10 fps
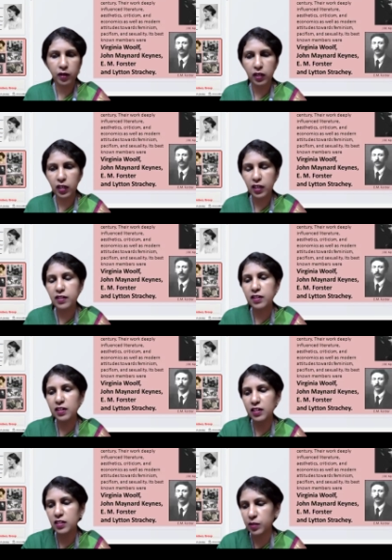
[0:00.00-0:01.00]
yes,
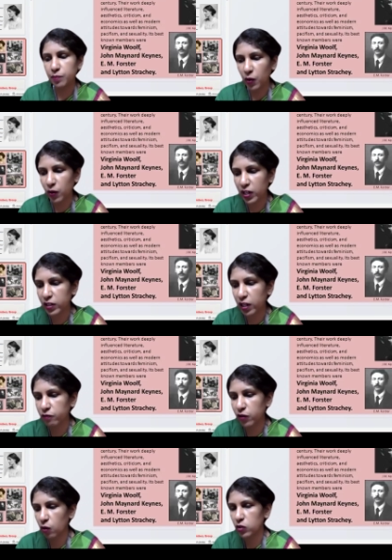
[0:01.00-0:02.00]
it is important
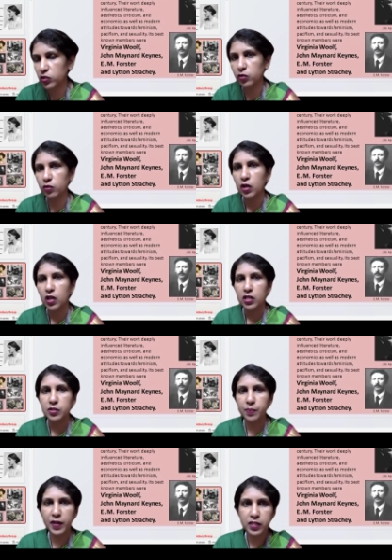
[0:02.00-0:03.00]
that we also
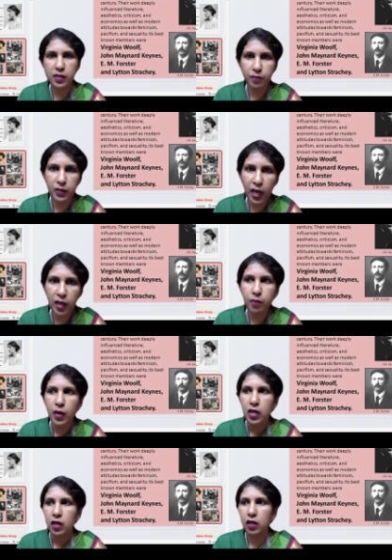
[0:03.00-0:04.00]
spend some time
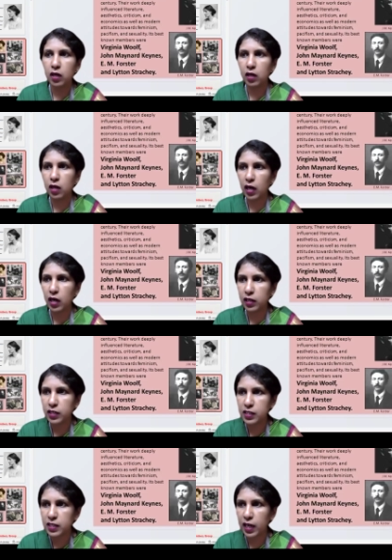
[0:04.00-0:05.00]

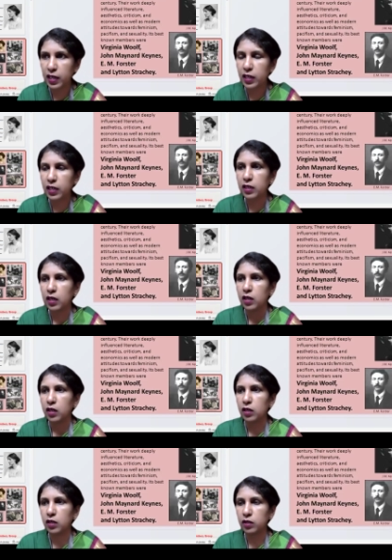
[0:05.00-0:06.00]
understanding
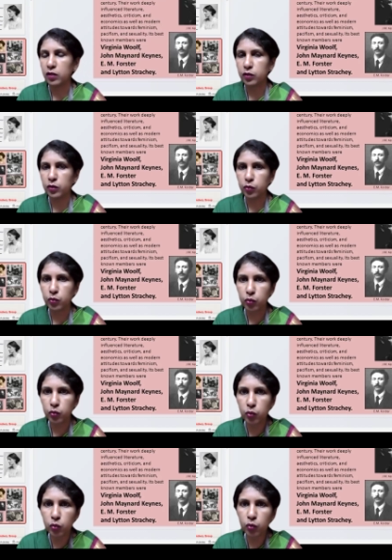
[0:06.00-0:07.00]

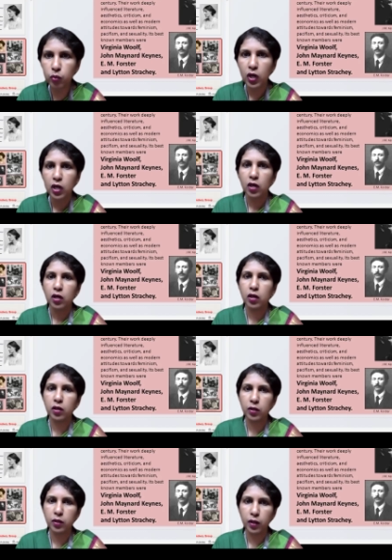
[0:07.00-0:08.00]
who
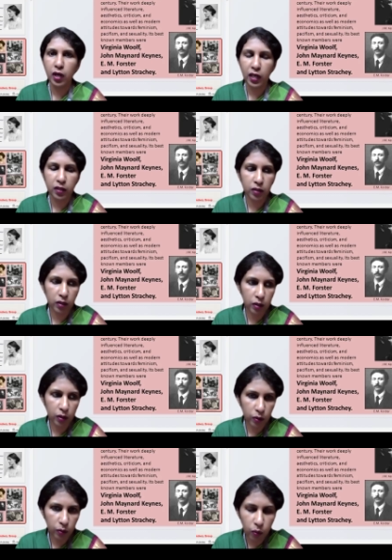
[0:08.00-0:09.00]
and
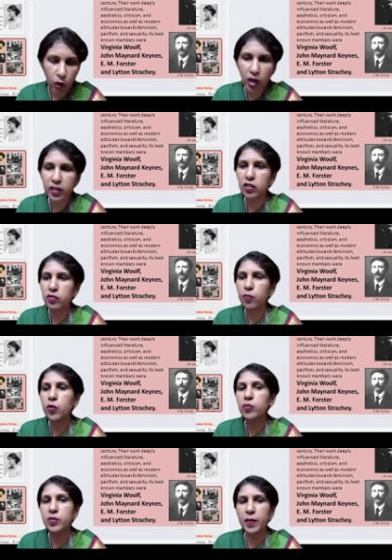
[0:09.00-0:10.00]
what this
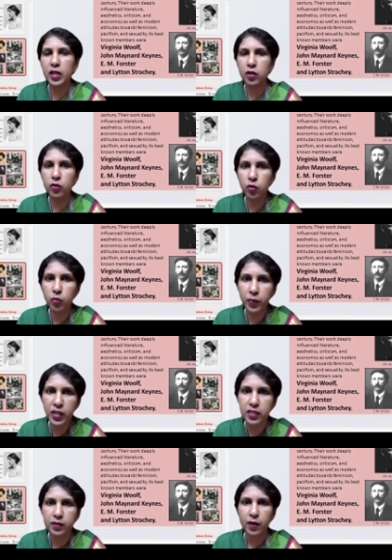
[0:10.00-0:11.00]
Bloomsbury group
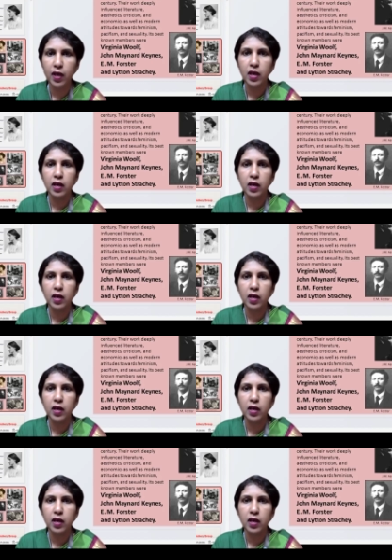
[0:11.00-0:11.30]
is.